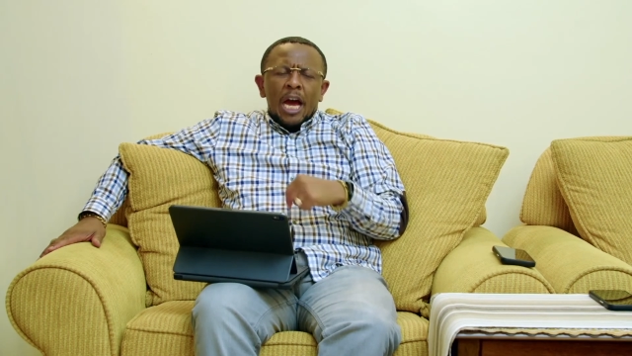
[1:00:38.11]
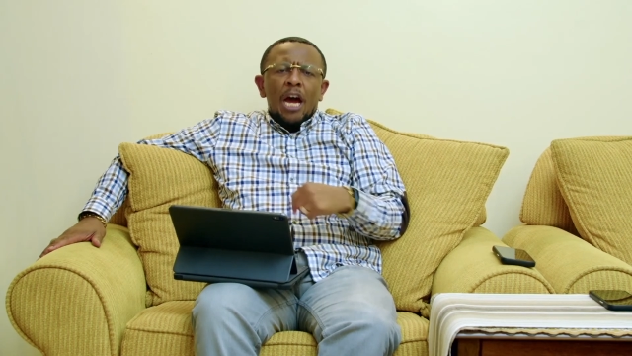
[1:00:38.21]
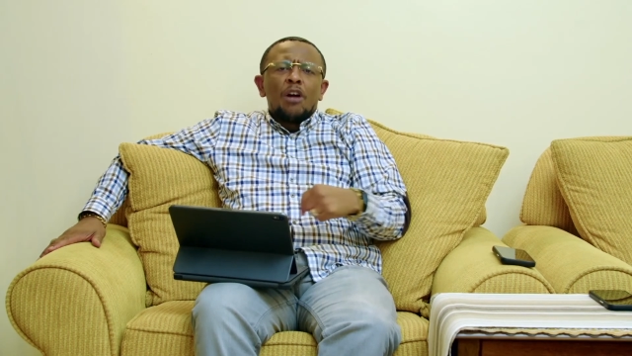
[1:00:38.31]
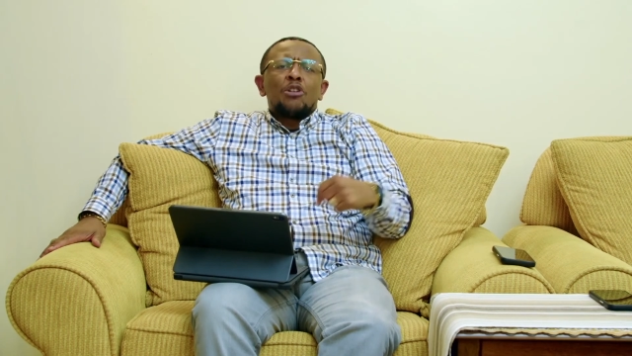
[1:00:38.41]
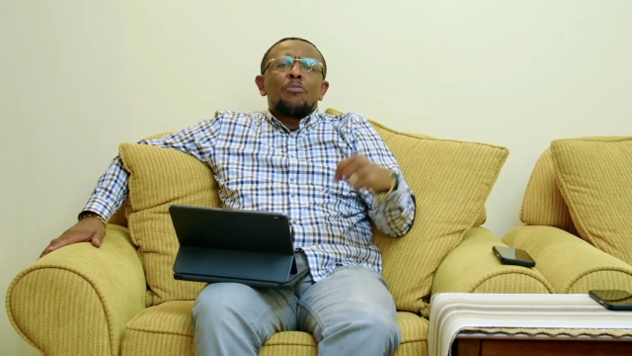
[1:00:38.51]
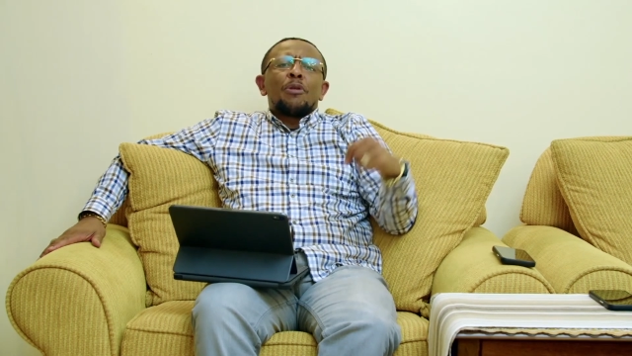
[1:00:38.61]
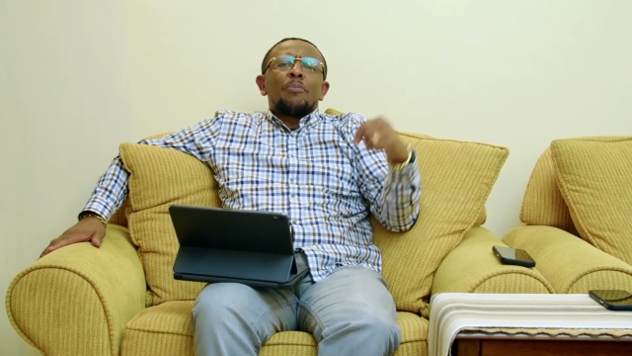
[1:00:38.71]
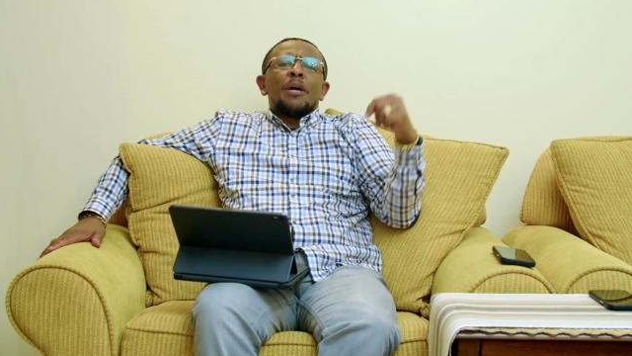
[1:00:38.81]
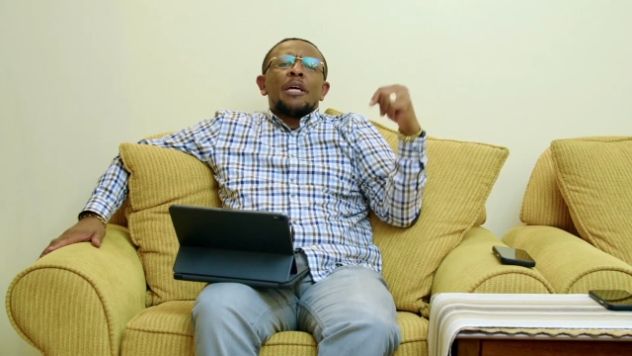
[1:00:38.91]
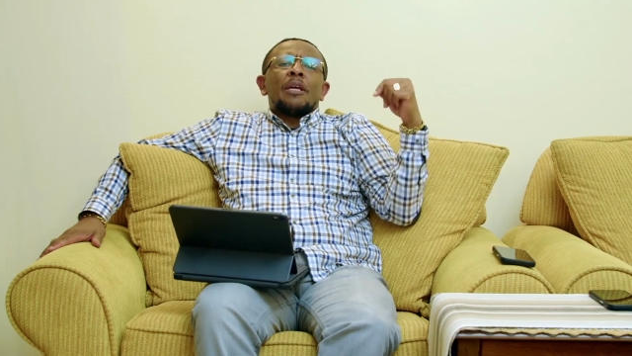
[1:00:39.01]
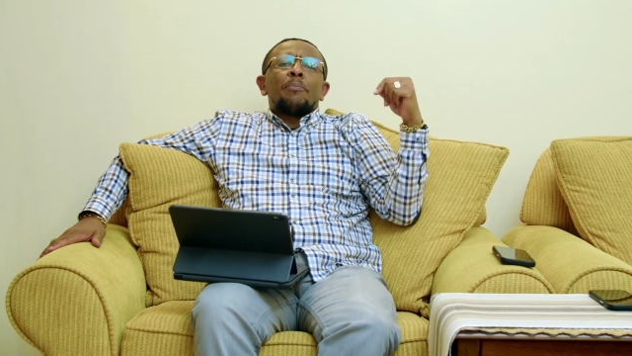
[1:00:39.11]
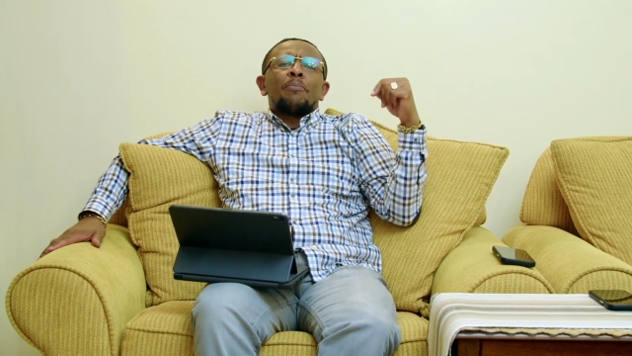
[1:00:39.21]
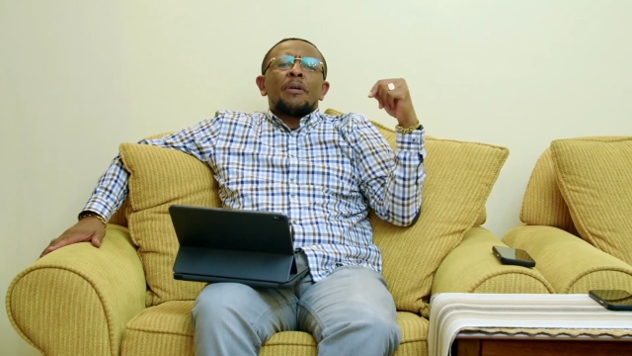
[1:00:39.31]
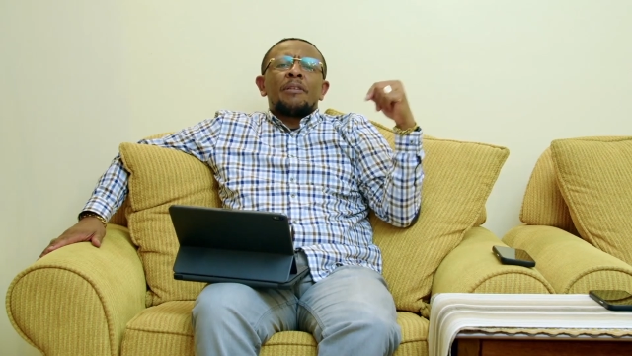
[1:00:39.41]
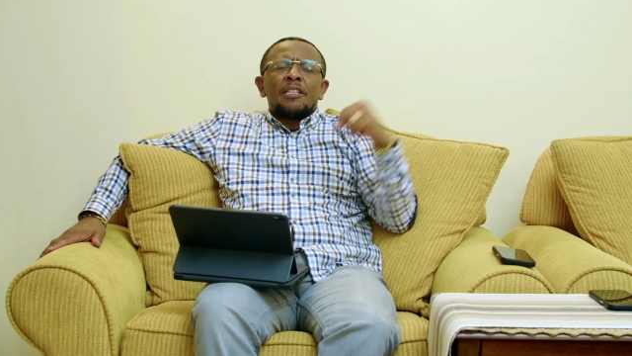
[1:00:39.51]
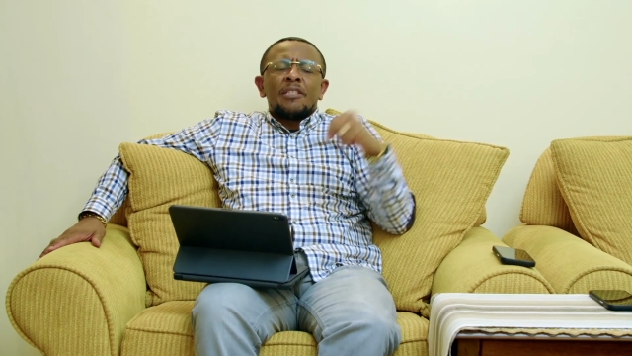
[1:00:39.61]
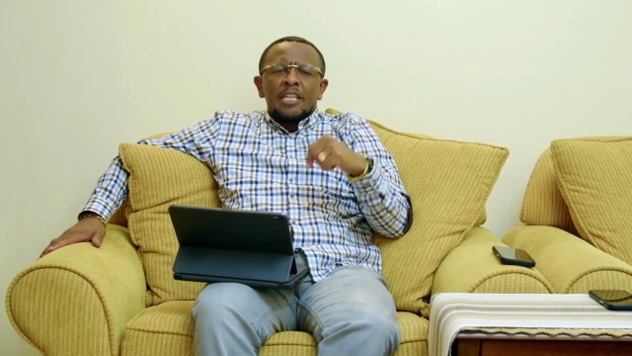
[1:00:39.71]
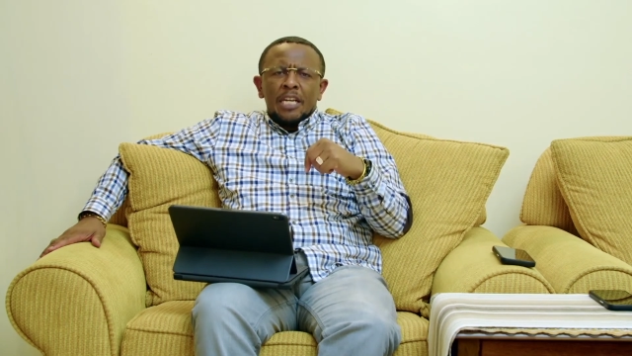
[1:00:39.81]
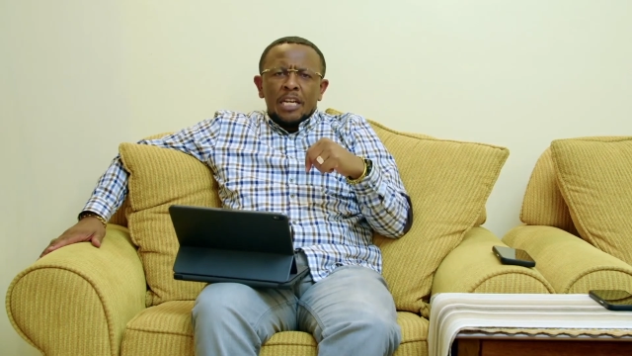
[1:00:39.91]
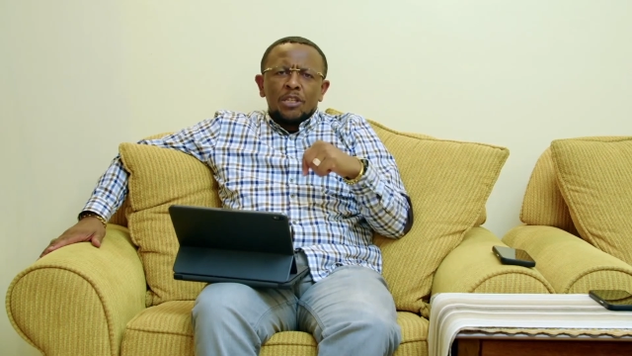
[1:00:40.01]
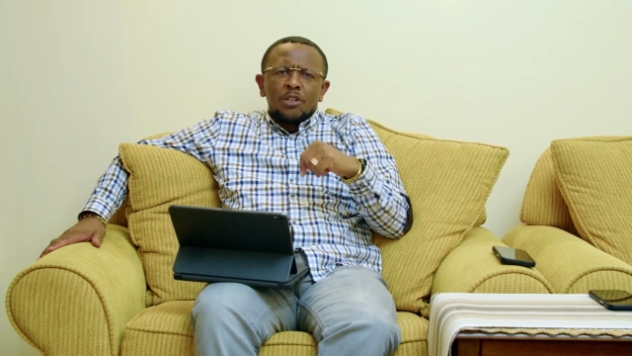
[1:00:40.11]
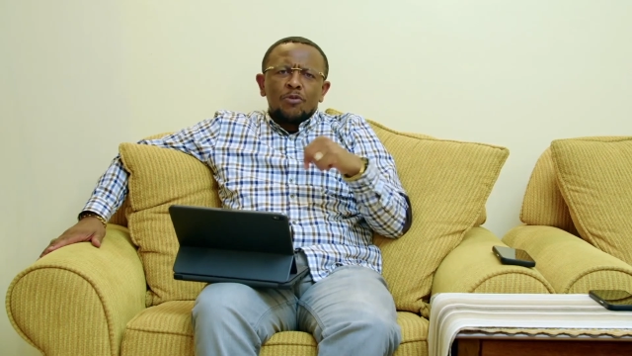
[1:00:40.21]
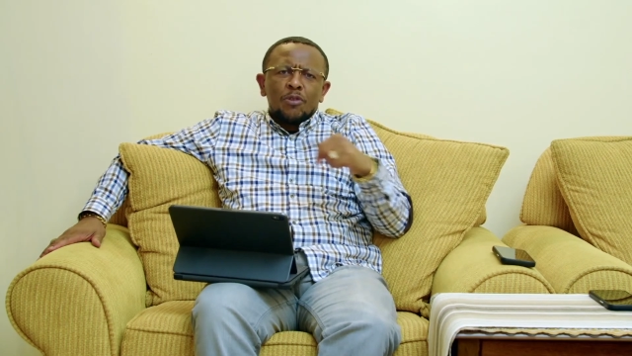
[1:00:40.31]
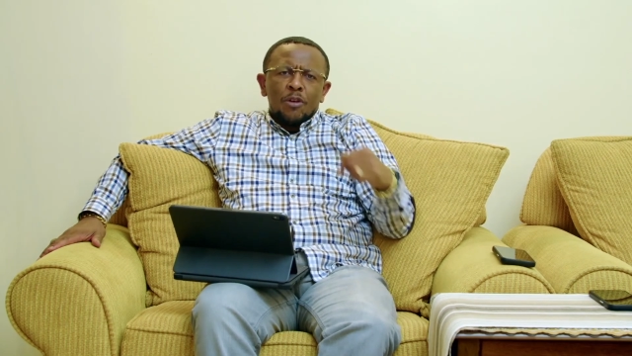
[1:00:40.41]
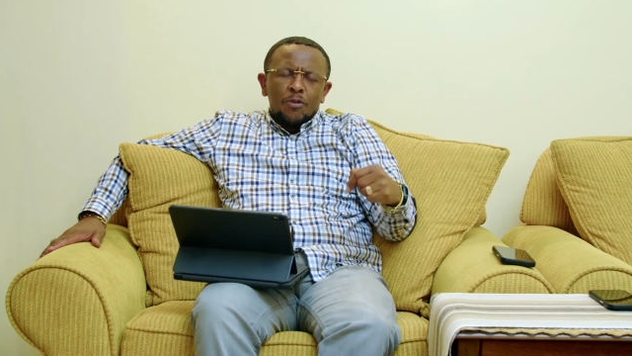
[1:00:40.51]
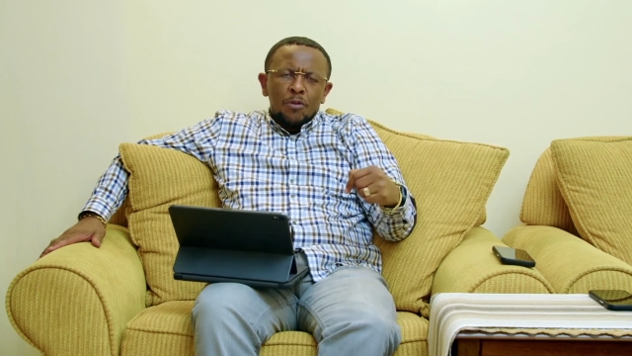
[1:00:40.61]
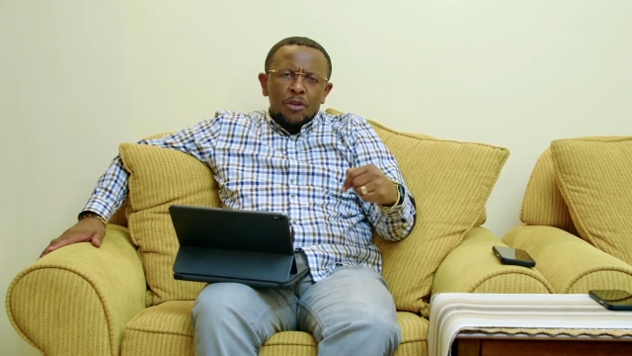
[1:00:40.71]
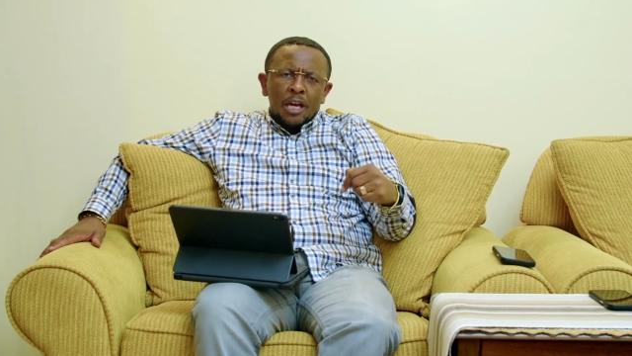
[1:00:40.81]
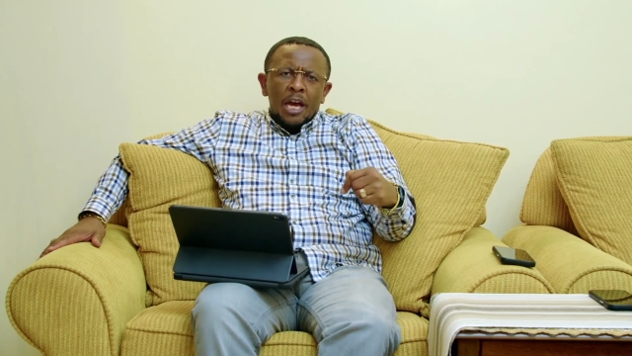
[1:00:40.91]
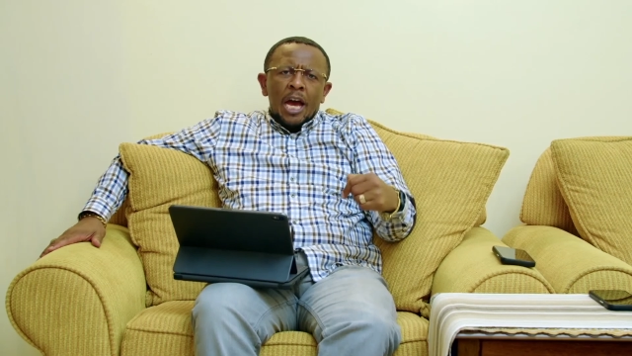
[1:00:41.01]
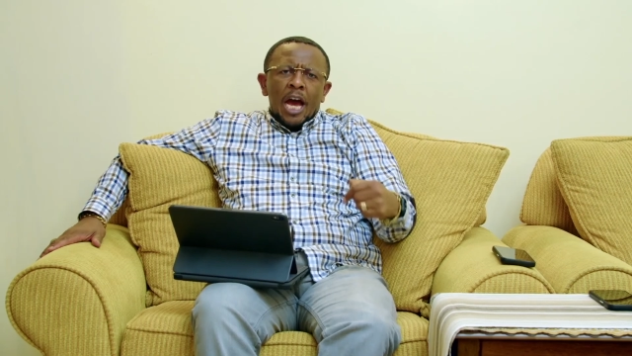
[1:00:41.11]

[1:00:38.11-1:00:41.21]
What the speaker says: how do you prepare the present generation for the future,